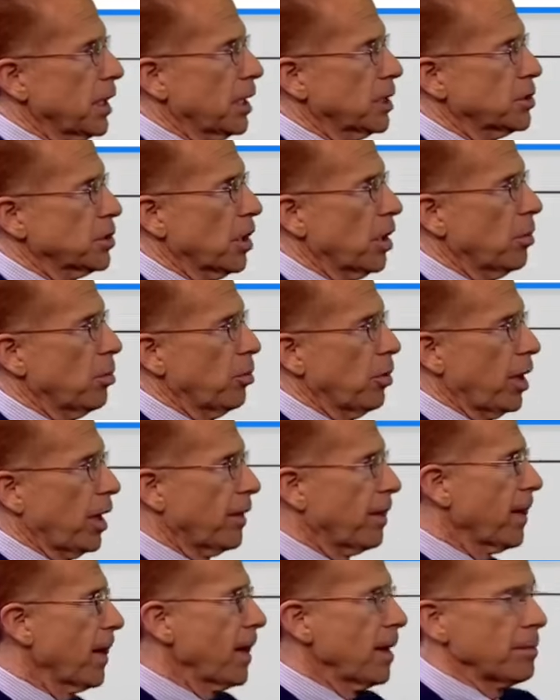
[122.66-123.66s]
catch our
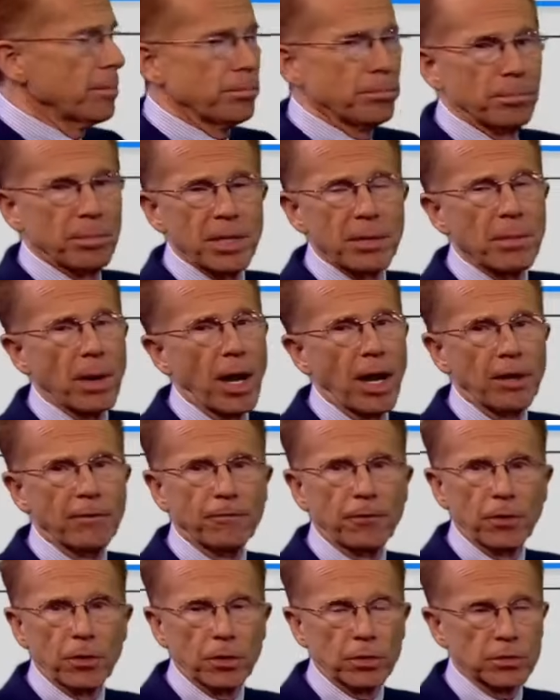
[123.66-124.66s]
breath. Be
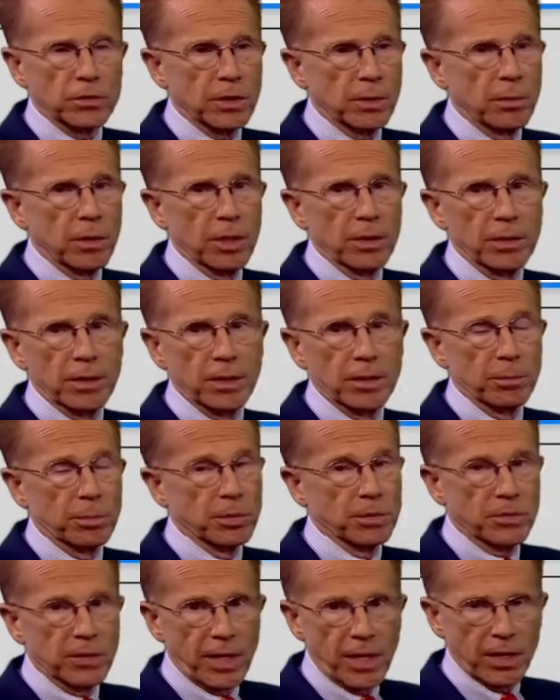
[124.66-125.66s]
mindful, though. Some uh, you know, the
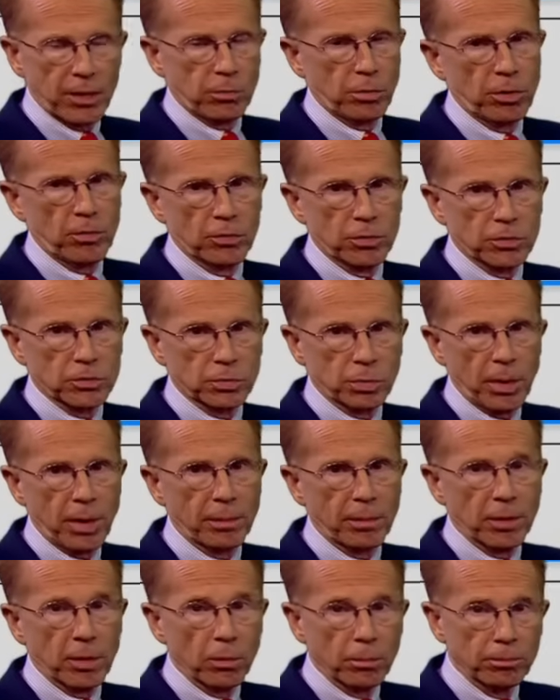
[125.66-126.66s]
Passaic River is
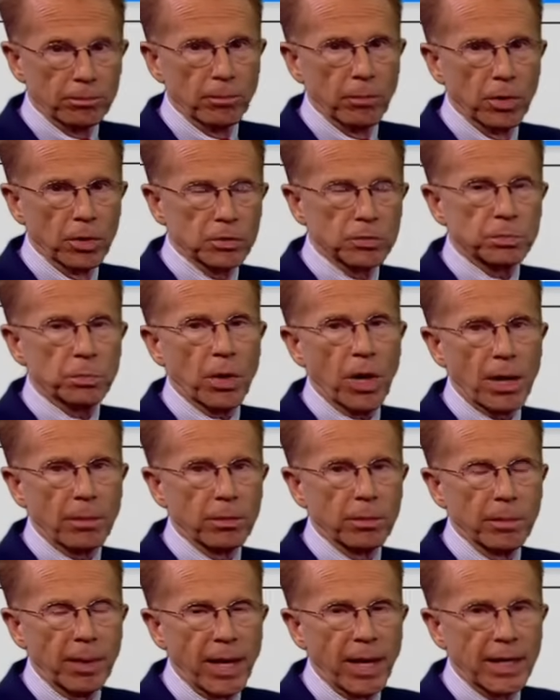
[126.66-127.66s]
probably the most
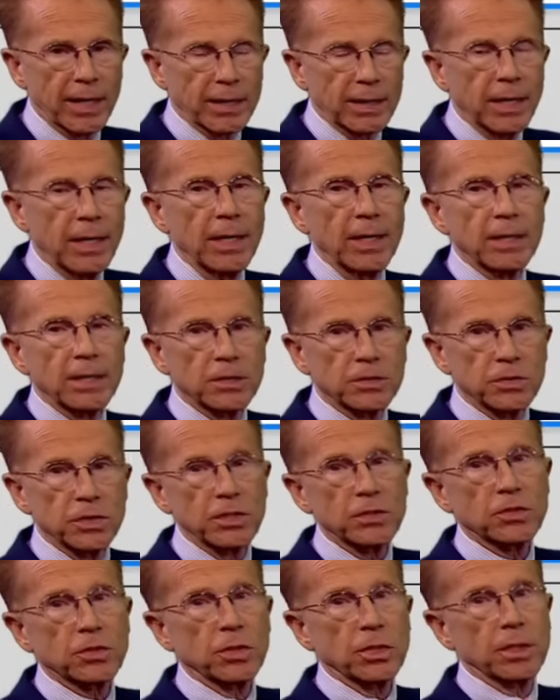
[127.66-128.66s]
problematic because
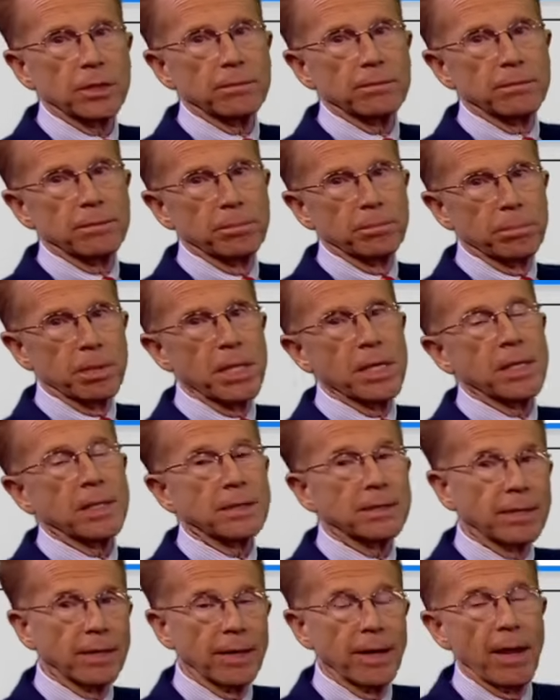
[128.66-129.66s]
it's going to
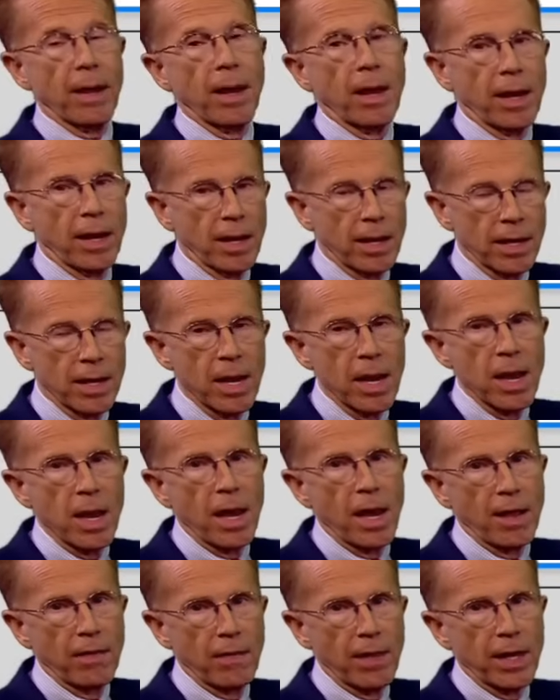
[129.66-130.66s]
peak today,
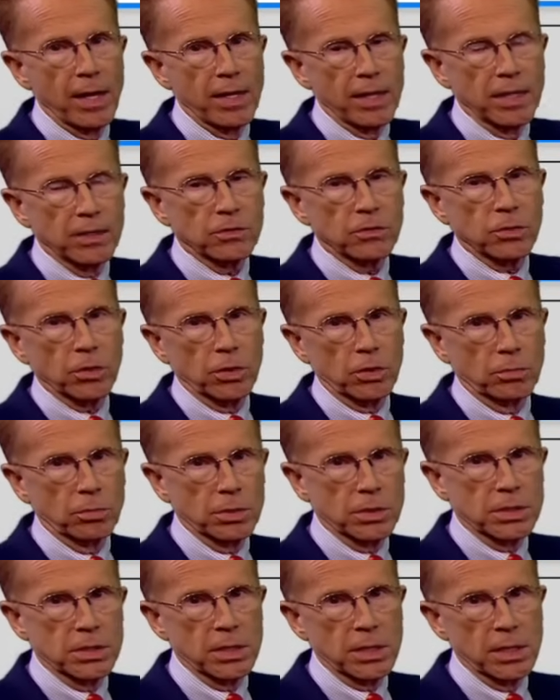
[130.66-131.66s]
and then it's going to
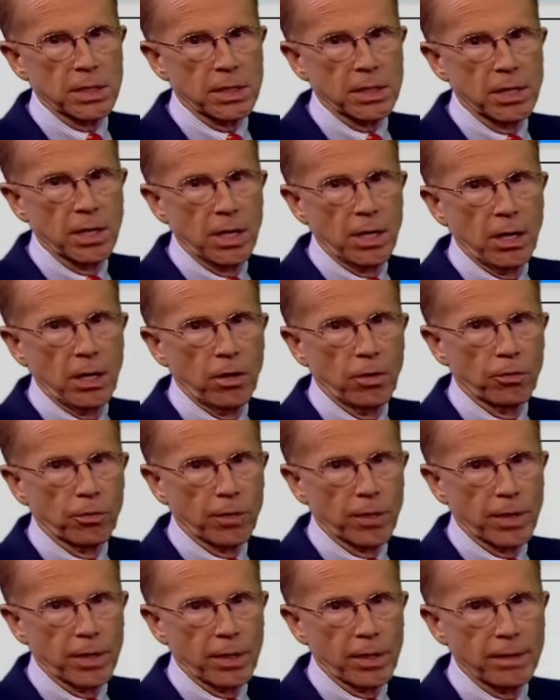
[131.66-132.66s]
recede
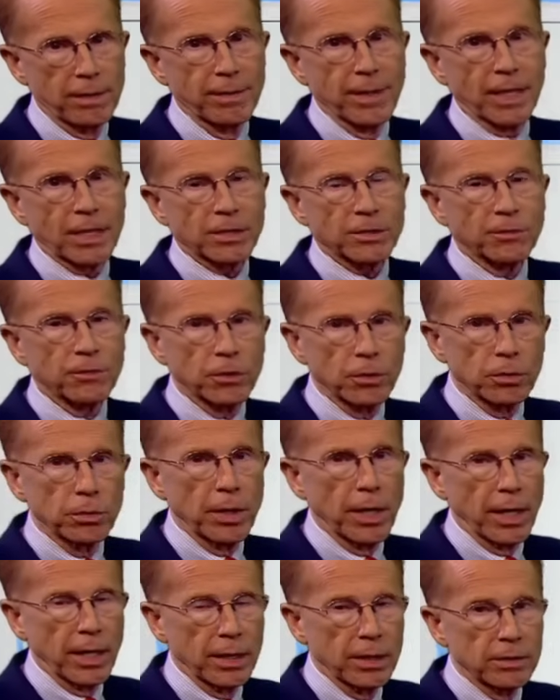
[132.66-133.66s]
over the next few
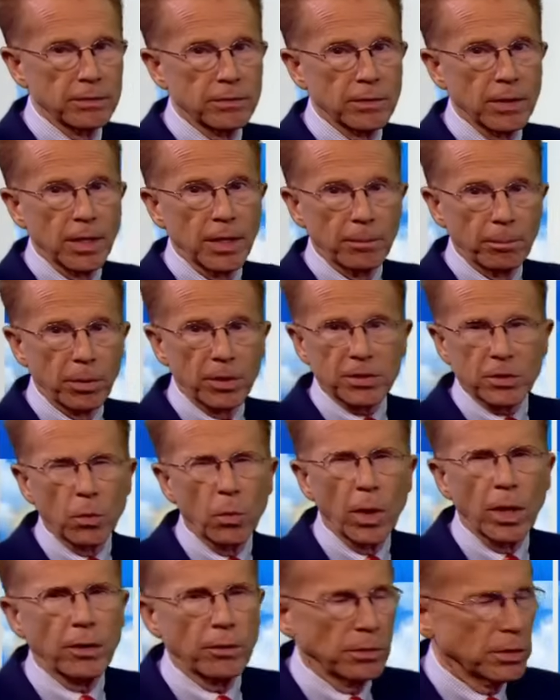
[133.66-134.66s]
days. But the
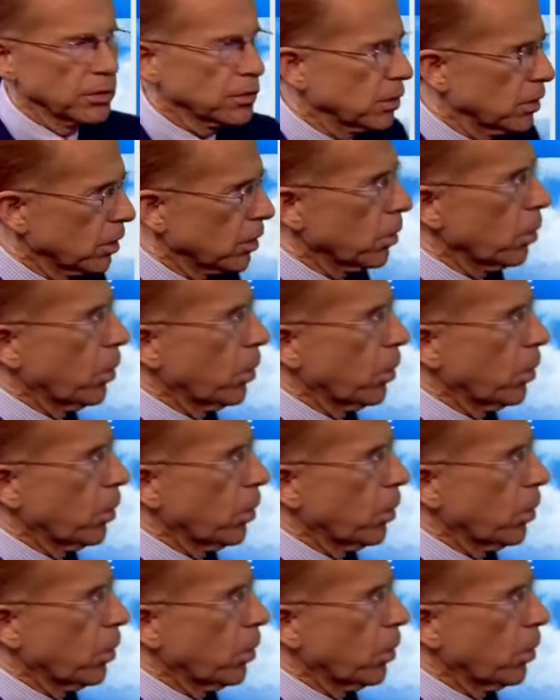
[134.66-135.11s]
weather is going to